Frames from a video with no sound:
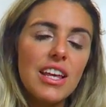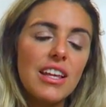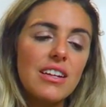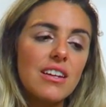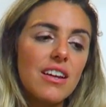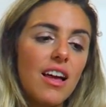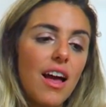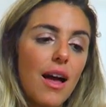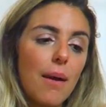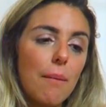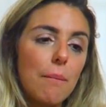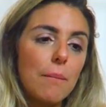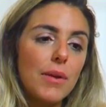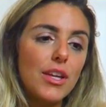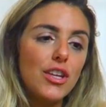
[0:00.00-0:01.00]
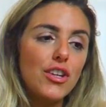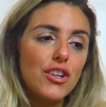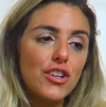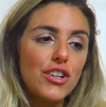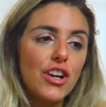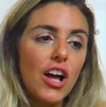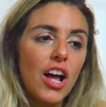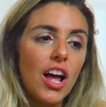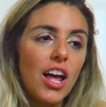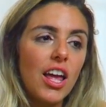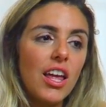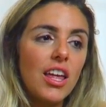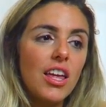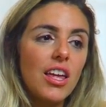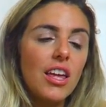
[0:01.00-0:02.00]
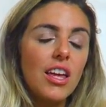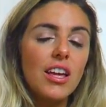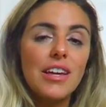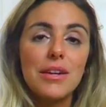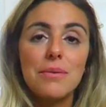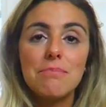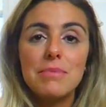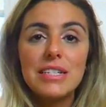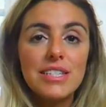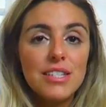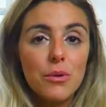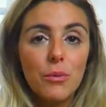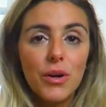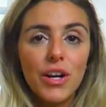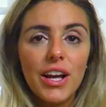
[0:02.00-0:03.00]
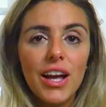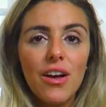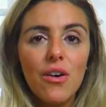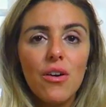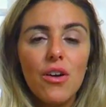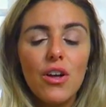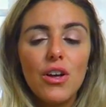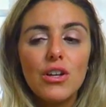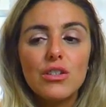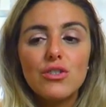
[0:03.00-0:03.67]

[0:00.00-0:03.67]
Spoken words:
and you're not gonna miss the workout.